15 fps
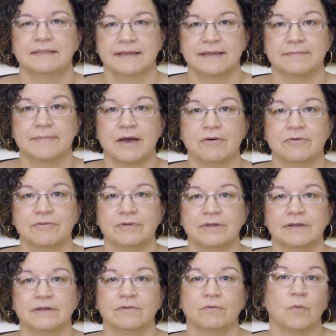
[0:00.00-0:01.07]
to think
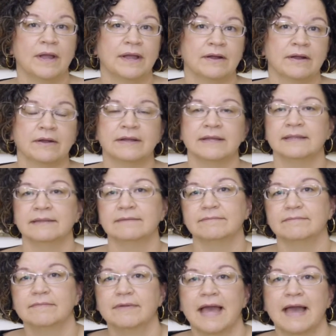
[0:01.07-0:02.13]
about where
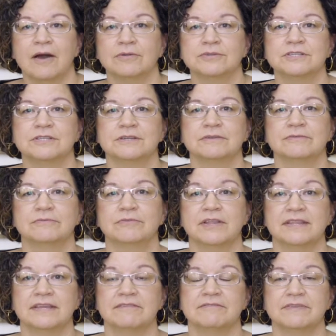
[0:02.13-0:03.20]
and how to
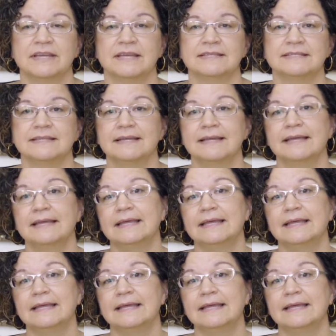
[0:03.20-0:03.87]
run the event.